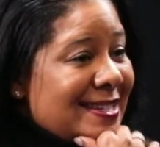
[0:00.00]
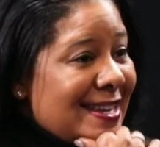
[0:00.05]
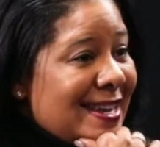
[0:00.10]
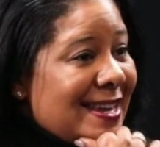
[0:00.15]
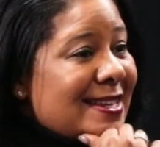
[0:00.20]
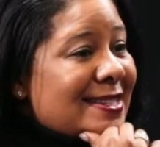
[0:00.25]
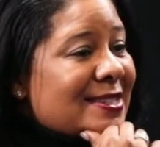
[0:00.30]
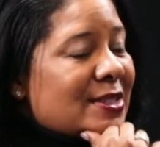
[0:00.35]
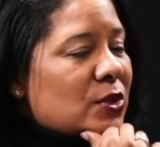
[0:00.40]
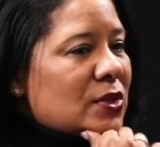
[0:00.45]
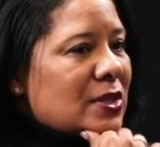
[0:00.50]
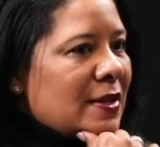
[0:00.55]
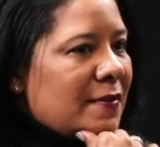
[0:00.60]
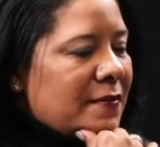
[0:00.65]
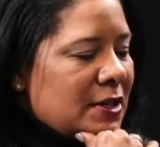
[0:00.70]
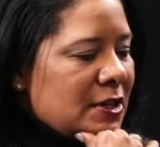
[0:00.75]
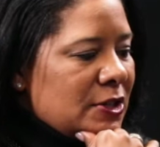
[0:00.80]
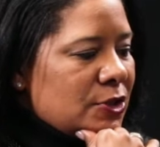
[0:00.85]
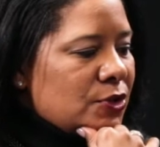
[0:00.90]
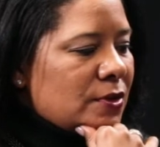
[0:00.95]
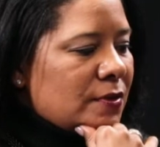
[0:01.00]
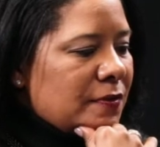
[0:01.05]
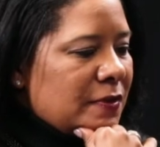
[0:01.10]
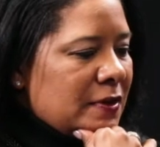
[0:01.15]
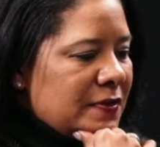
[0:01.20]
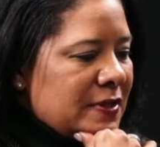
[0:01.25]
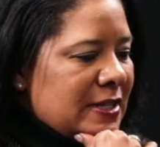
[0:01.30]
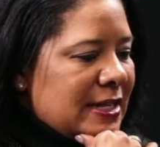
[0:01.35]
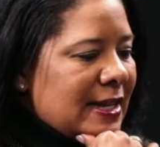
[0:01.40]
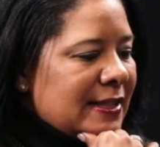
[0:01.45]
Yeah, so
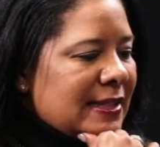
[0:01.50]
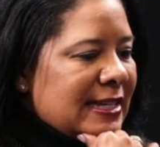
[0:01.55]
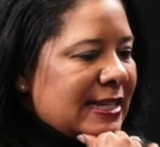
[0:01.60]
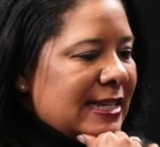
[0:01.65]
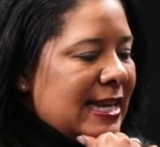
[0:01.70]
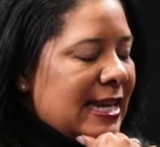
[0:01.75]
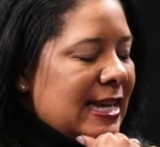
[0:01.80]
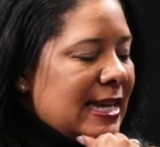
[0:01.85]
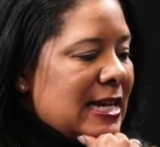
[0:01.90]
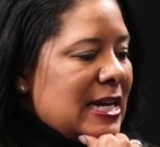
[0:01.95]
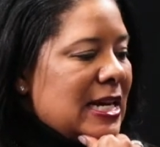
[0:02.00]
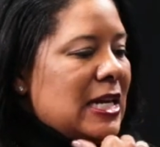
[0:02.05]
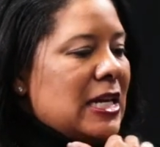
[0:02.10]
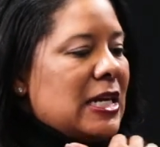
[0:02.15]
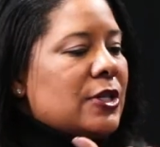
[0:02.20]
750 out the gate.